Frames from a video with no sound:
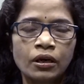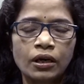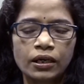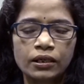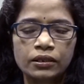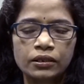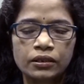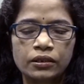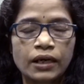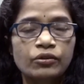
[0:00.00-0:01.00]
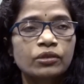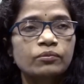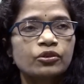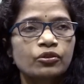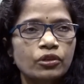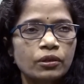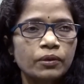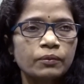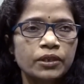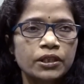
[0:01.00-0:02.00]
And out of the total
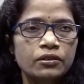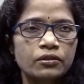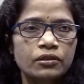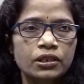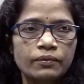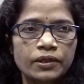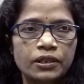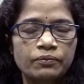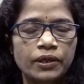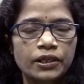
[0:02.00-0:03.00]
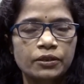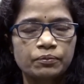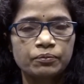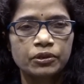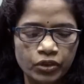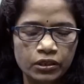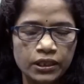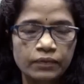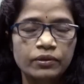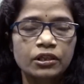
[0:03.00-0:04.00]
population, 75
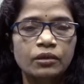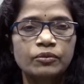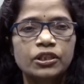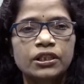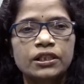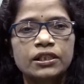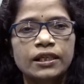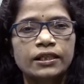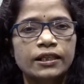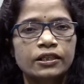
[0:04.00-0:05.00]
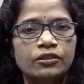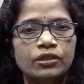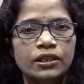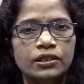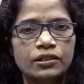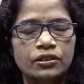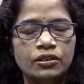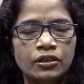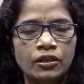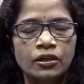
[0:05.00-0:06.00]
tribal communities are categorized
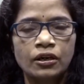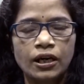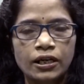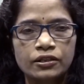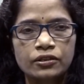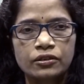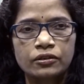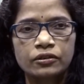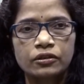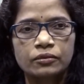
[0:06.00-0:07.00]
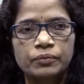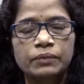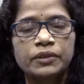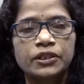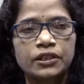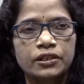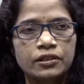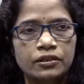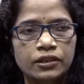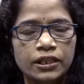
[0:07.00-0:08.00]
as the
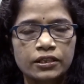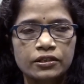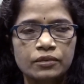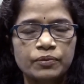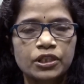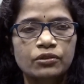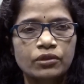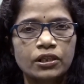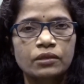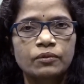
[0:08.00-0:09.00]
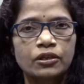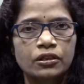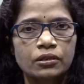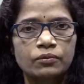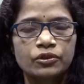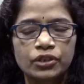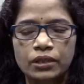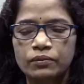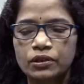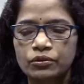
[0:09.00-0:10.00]
PBTs, that is particularly vulnerable
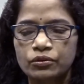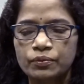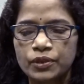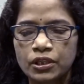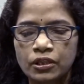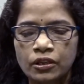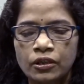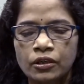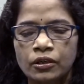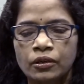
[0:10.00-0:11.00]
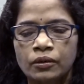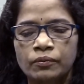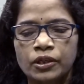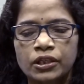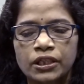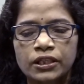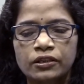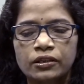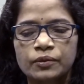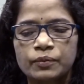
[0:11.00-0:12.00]
tribal groups, for taking
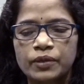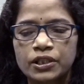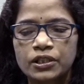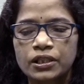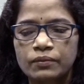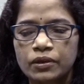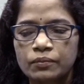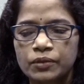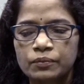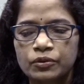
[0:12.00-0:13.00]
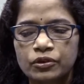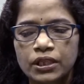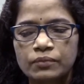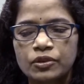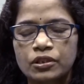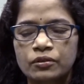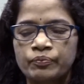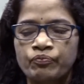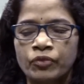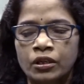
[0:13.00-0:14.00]
of special development programs
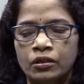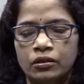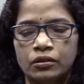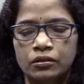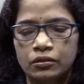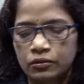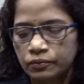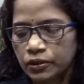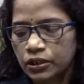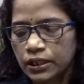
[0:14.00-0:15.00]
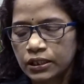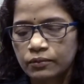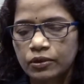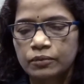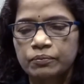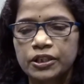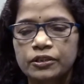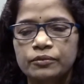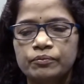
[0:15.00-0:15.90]
for their development.